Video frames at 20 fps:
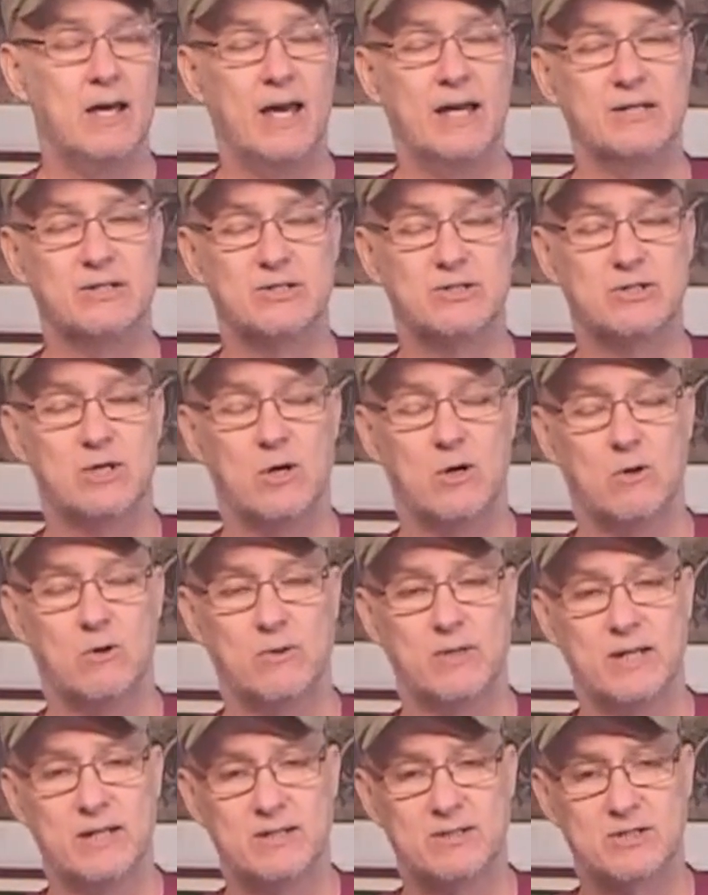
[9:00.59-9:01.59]
and
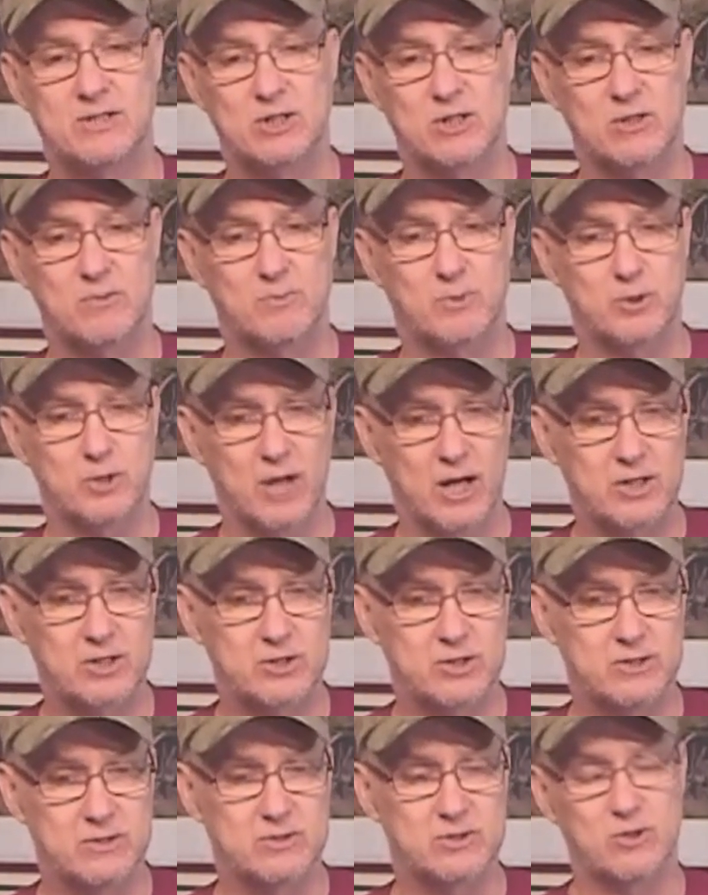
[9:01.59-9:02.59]
so it's still in
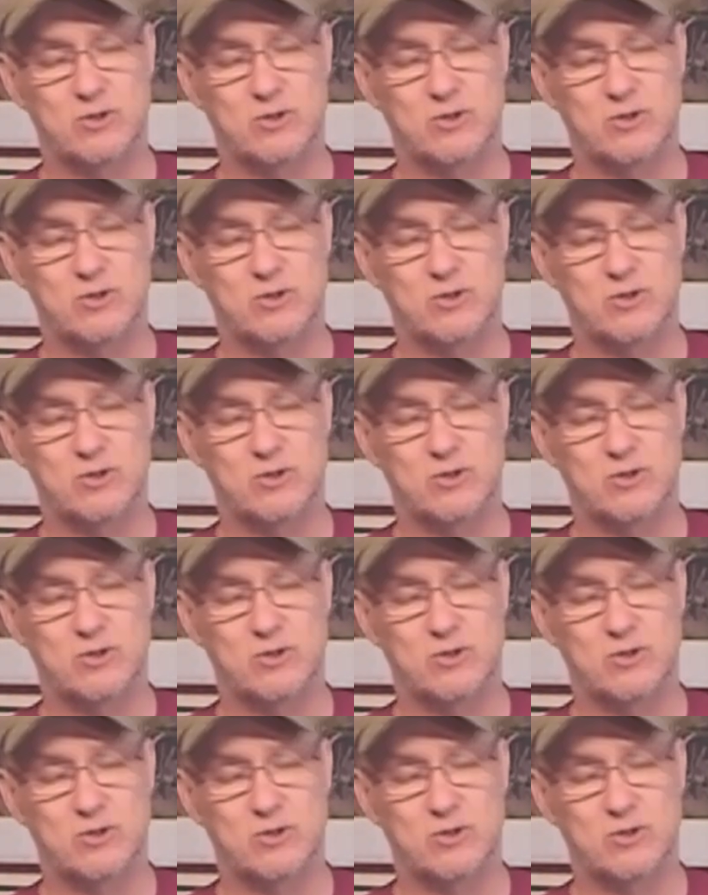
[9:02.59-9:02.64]
production.